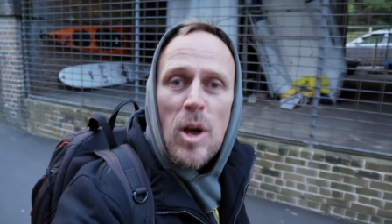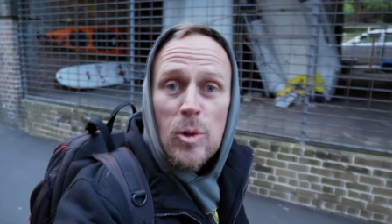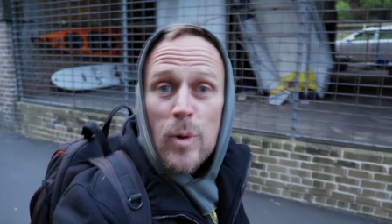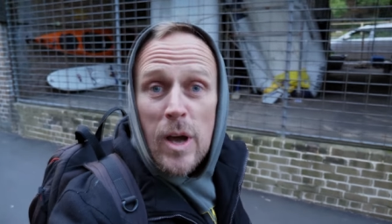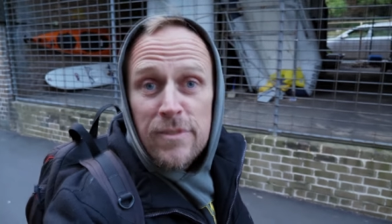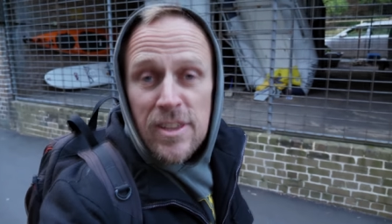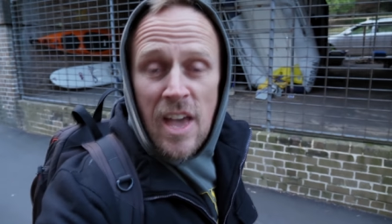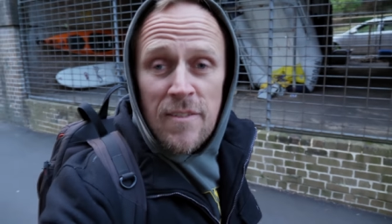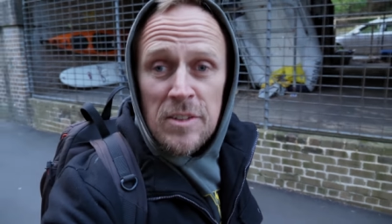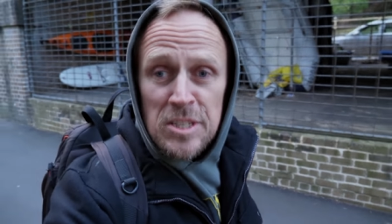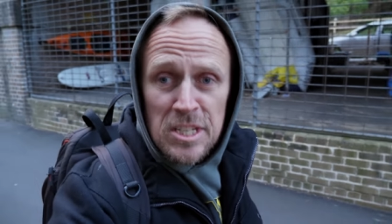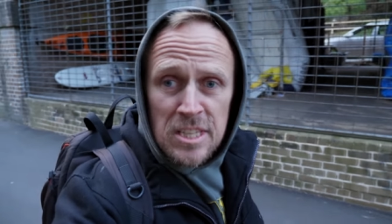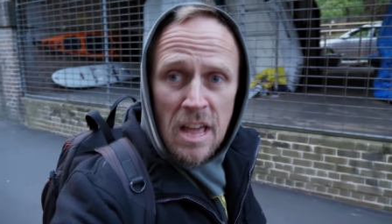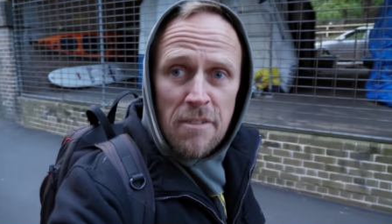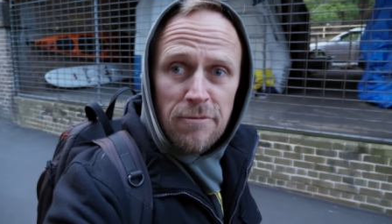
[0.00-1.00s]
By the way, if you haven't
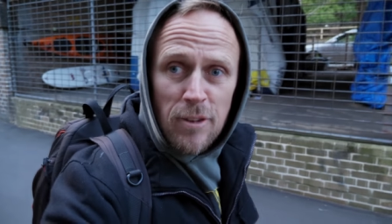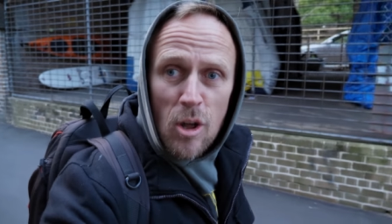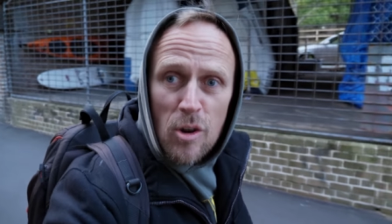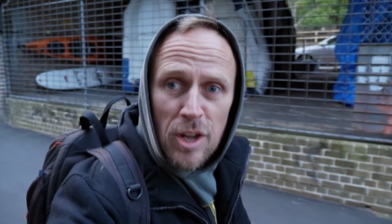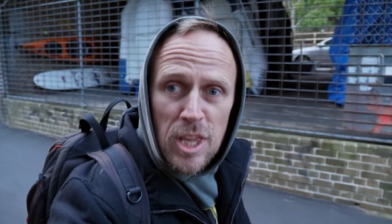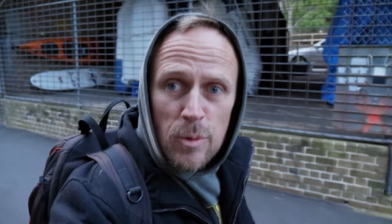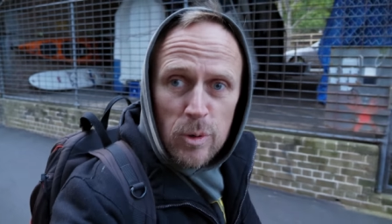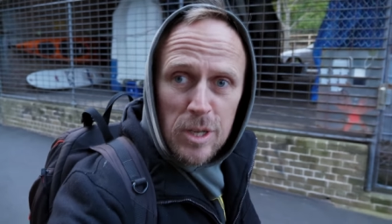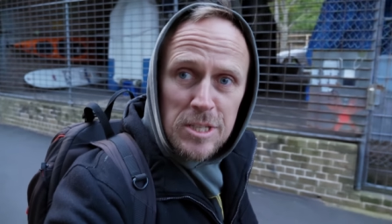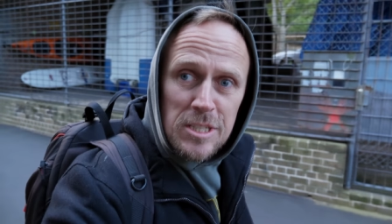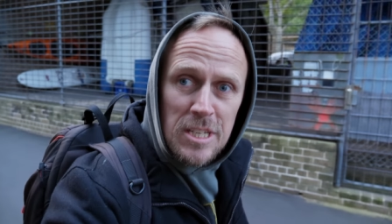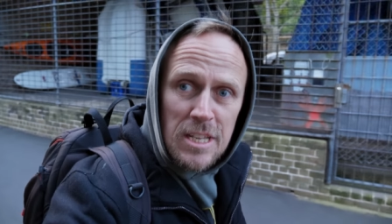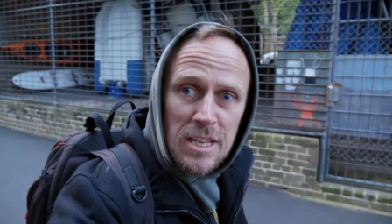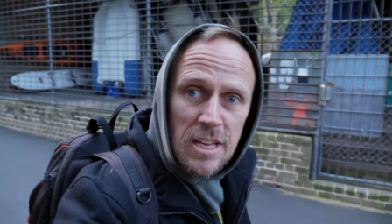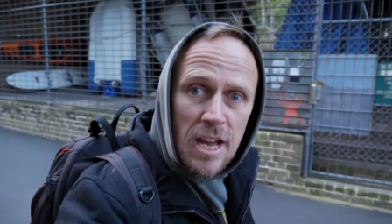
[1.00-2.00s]
seen that vlog and you want to
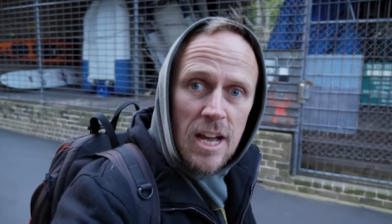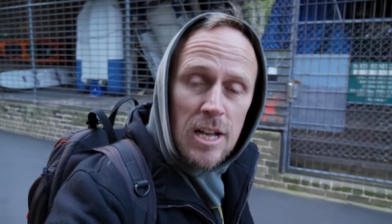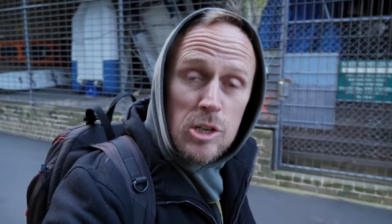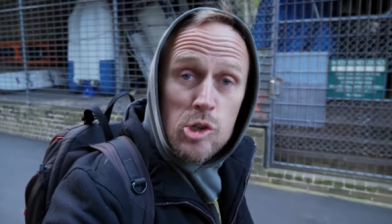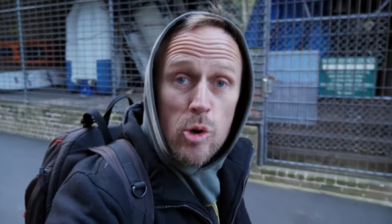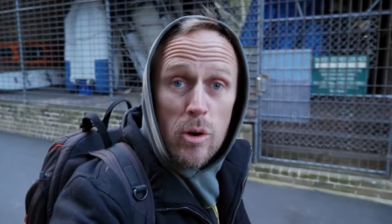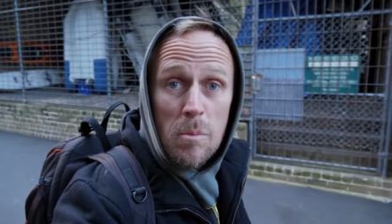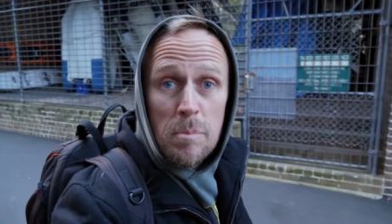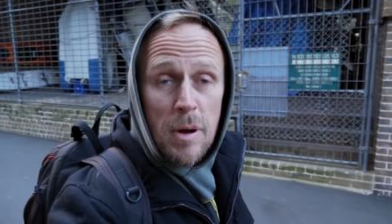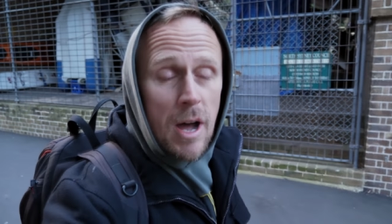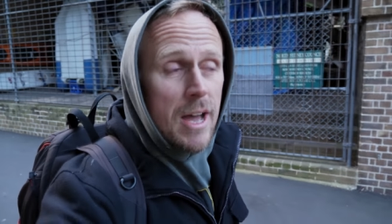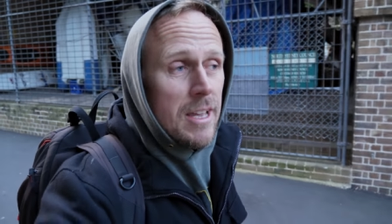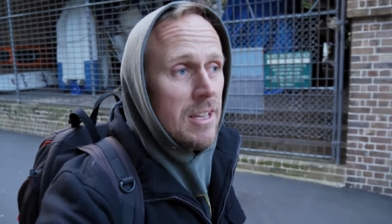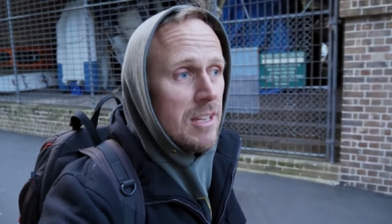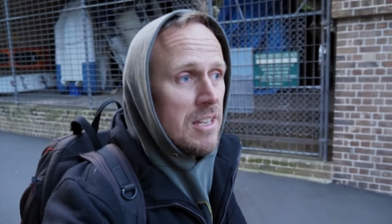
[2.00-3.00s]
see uh, Jordan
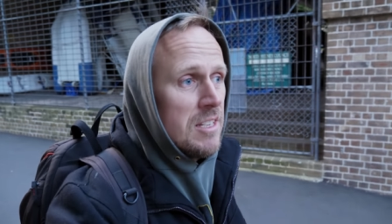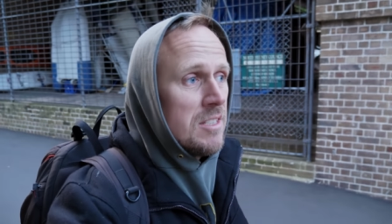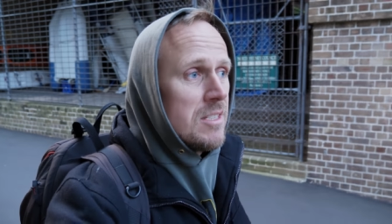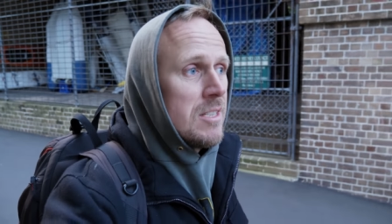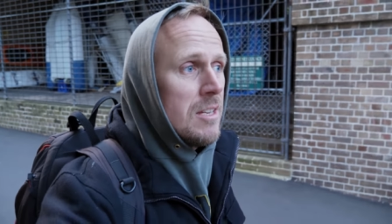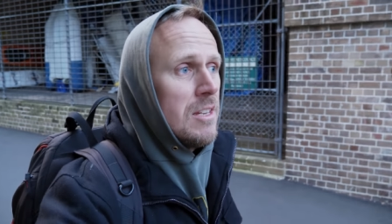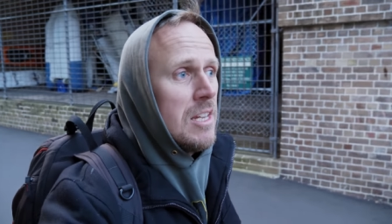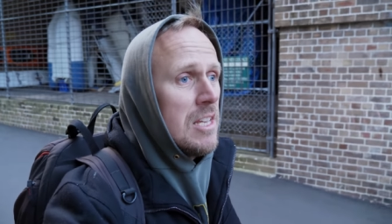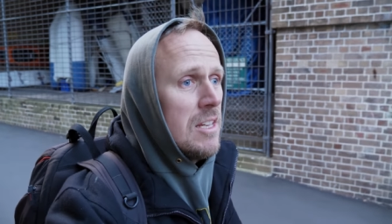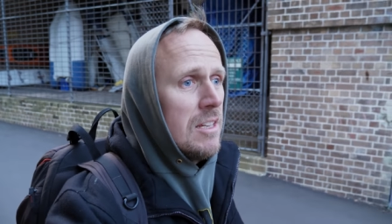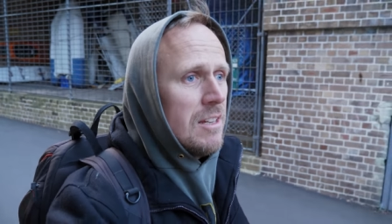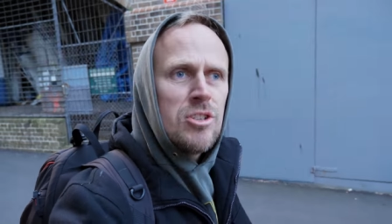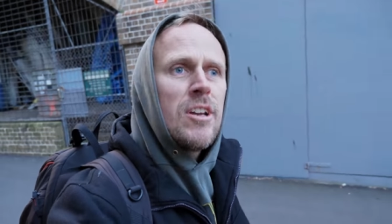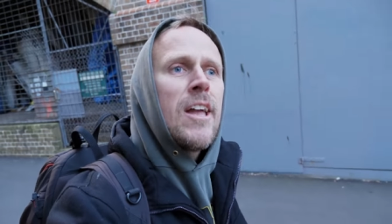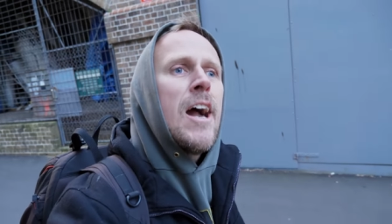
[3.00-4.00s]
Pike in Sydney,
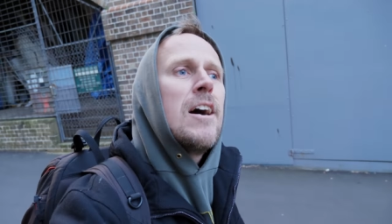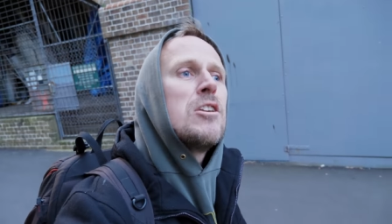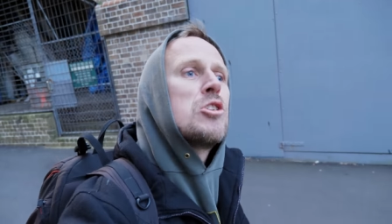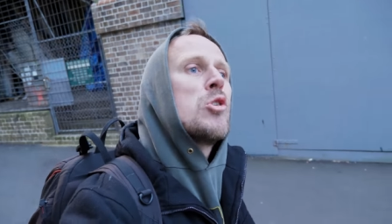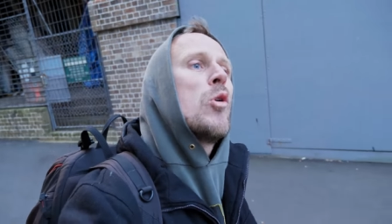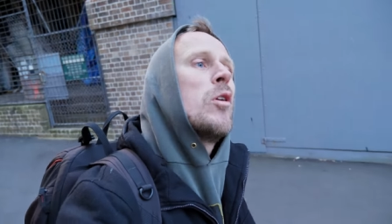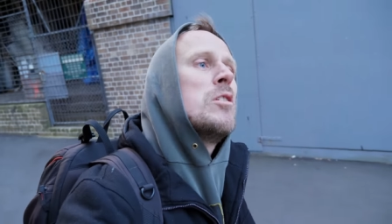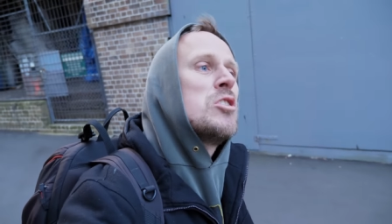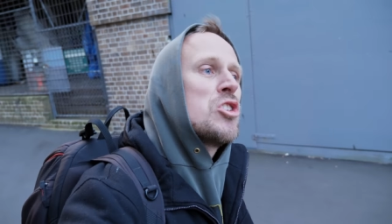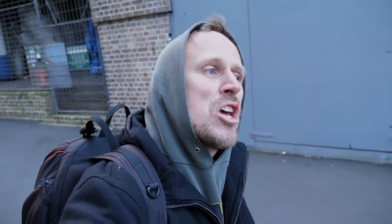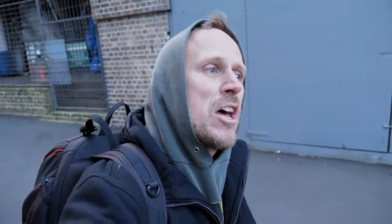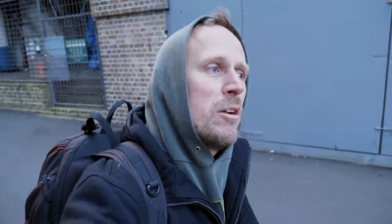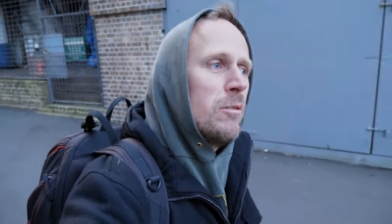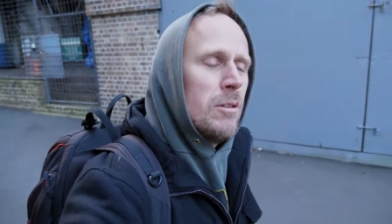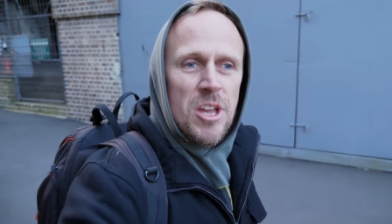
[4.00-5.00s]
check out Jordan's
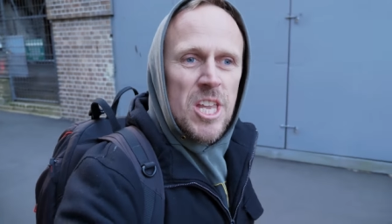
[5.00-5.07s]
channel.